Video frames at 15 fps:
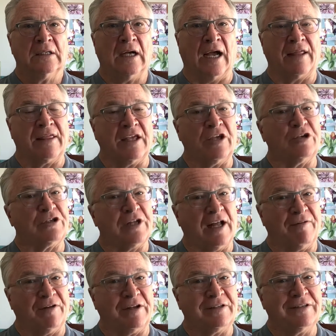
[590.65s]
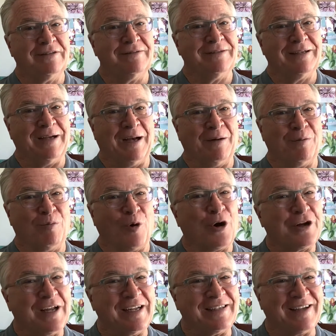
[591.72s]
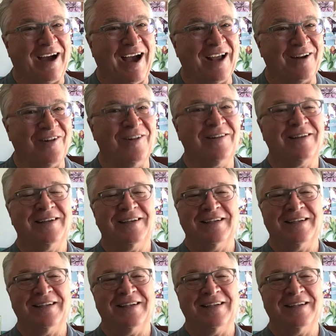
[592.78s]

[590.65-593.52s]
I think you should have a working title.